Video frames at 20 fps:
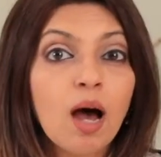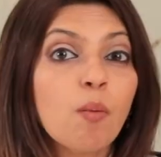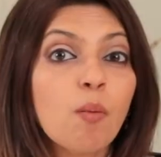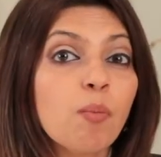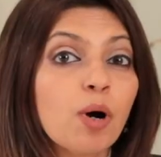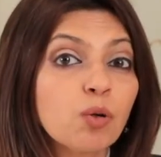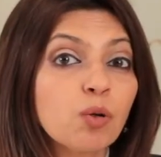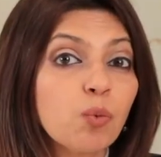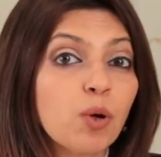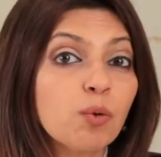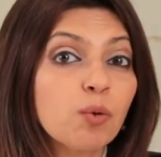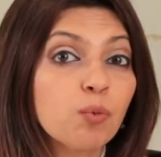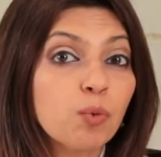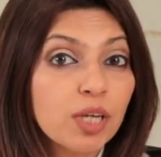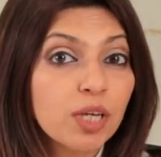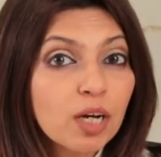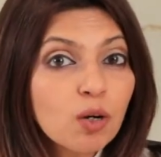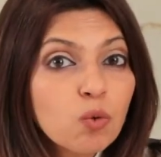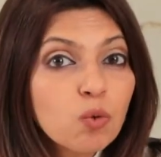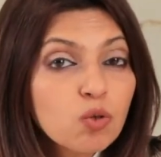But when
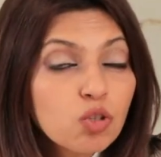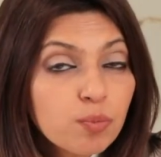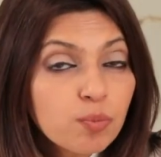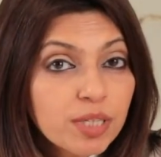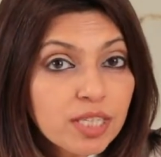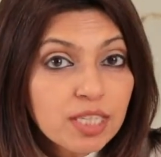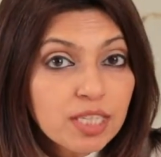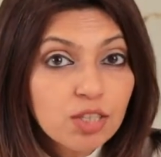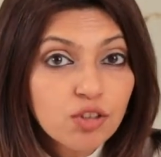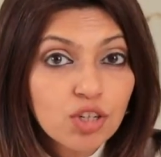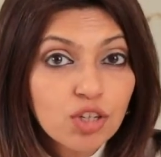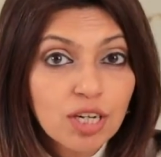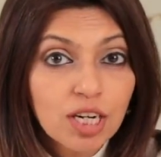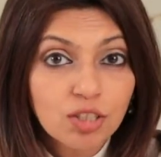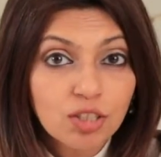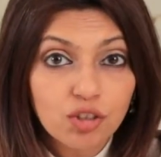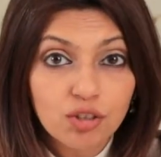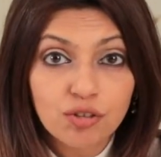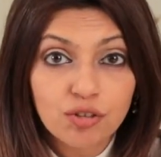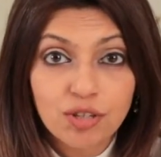we are going to be teaching our
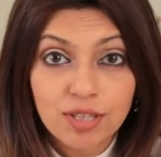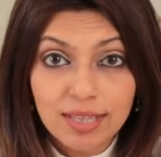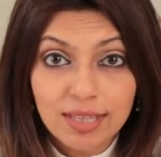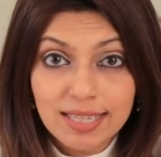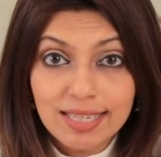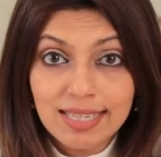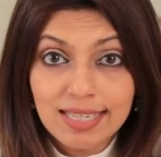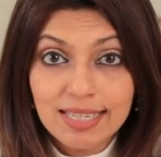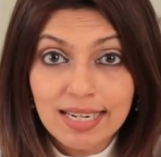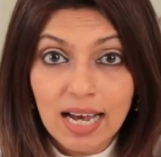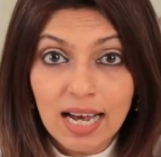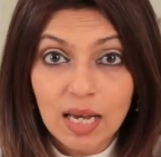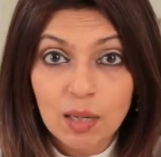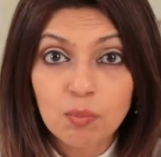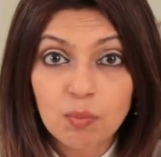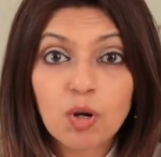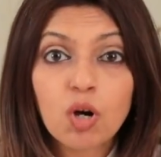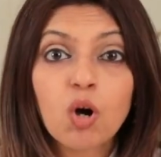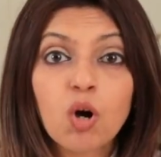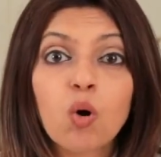children this
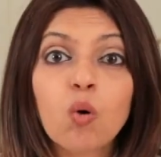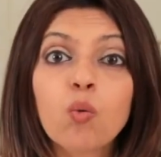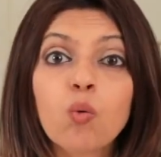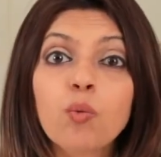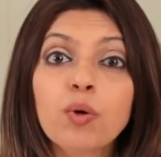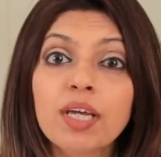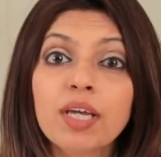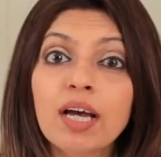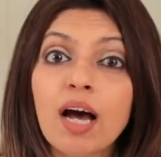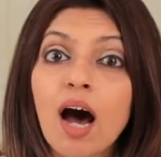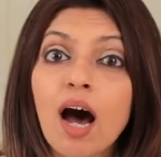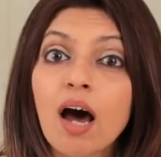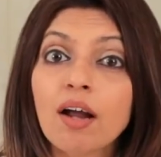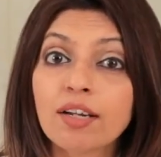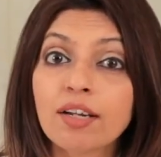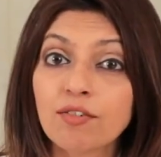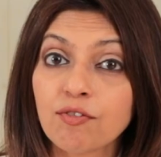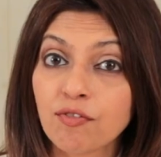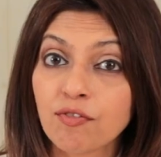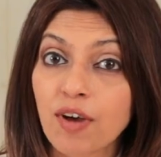time, we are
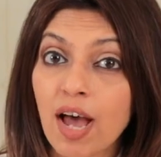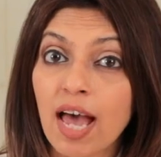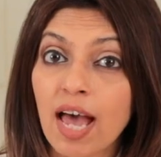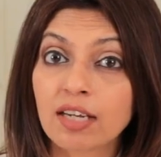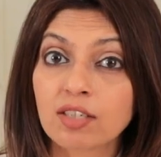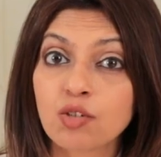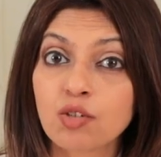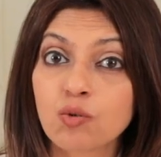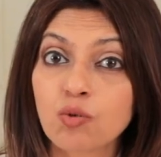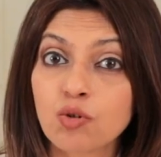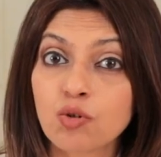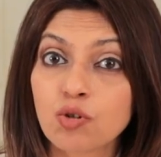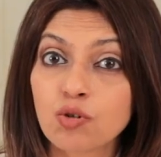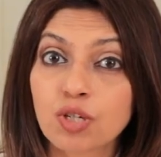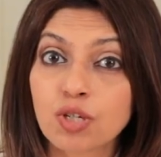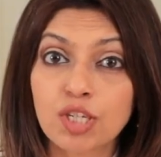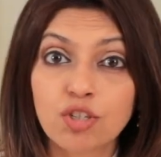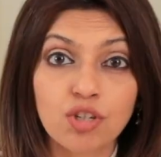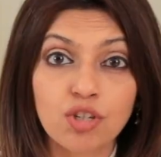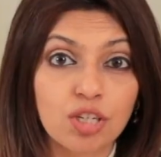in fact going to
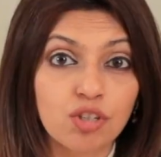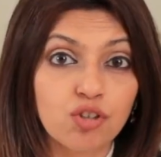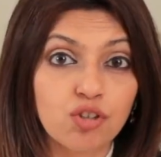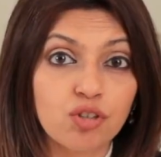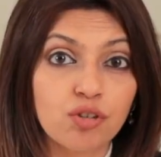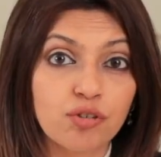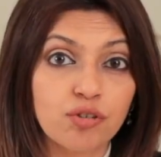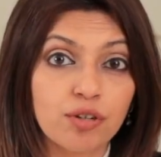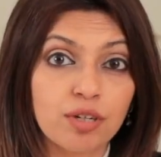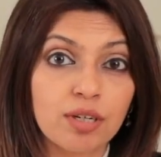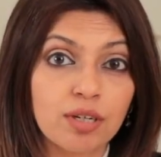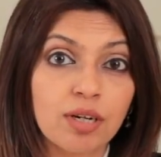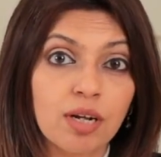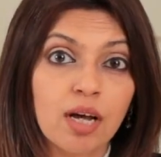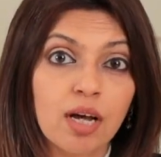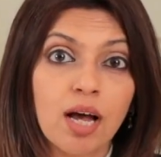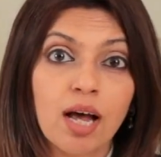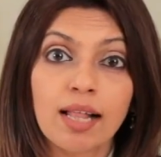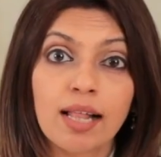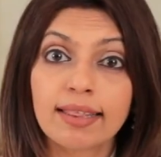teach our children
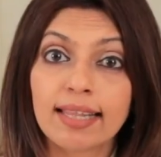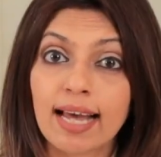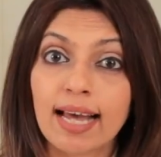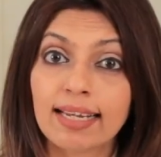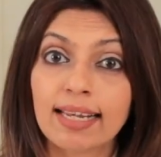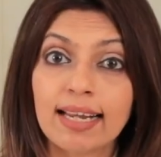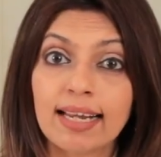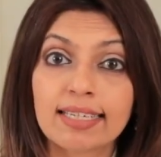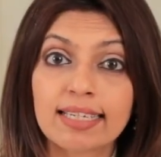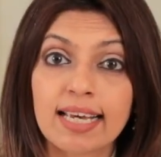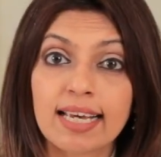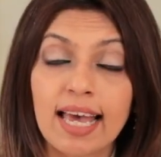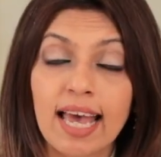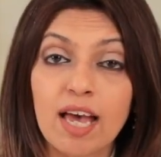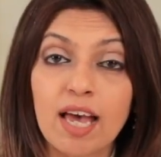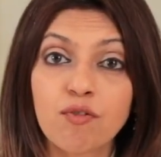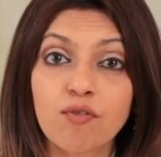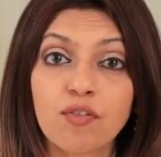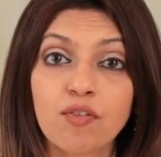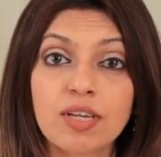that letter
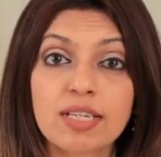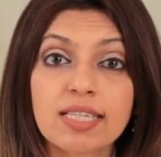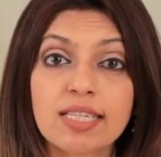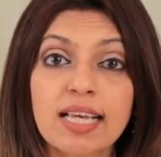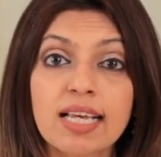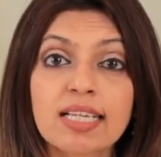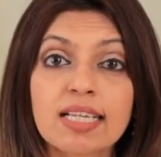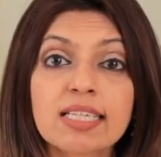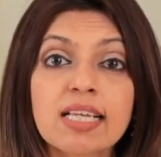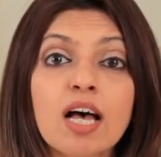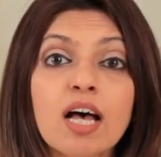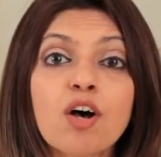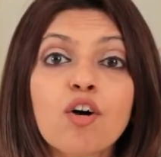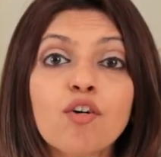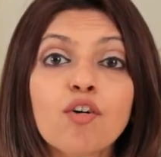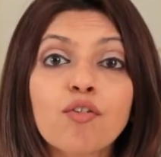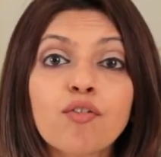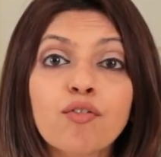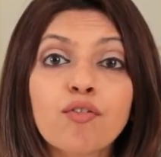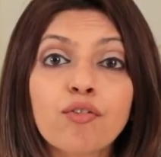F says
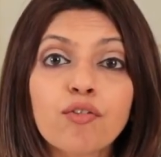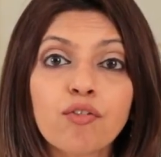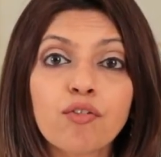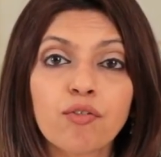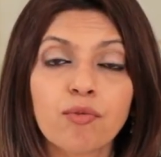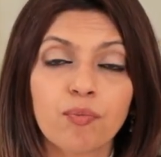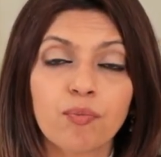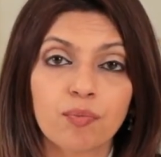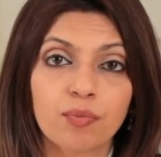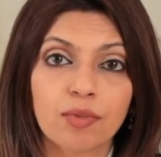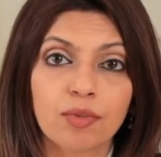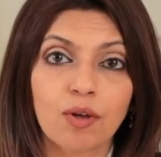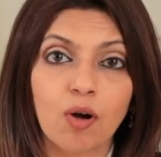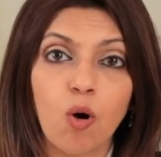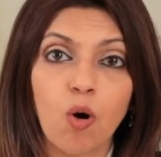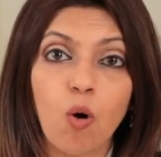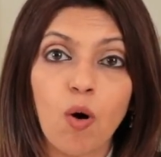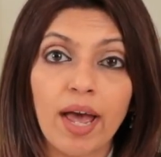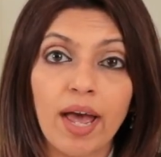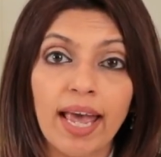f
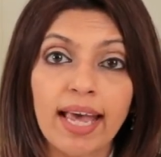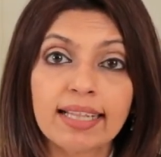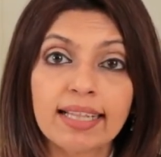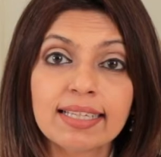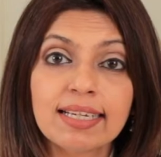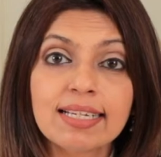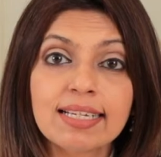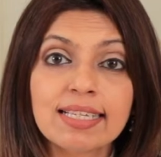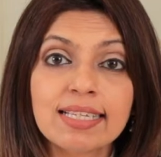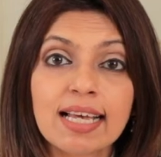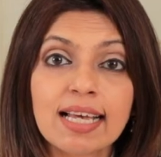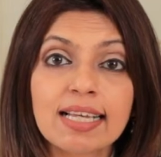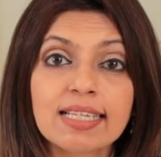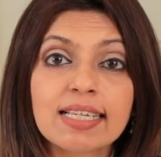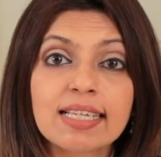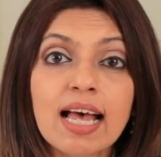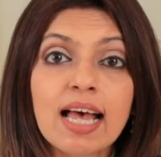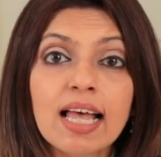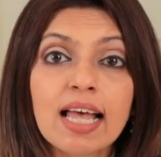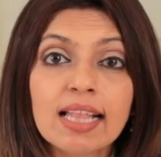or N
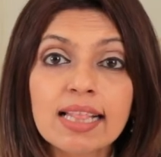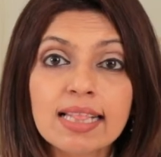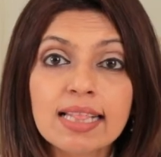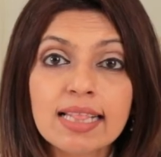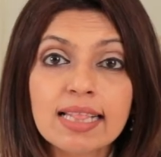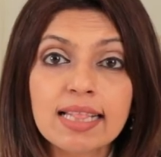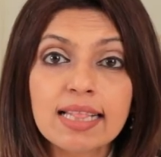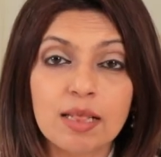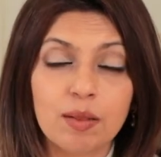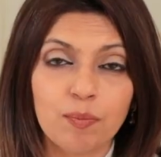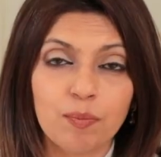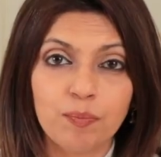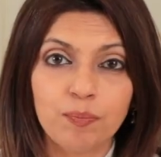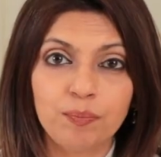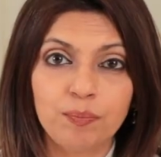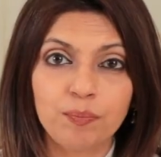says n.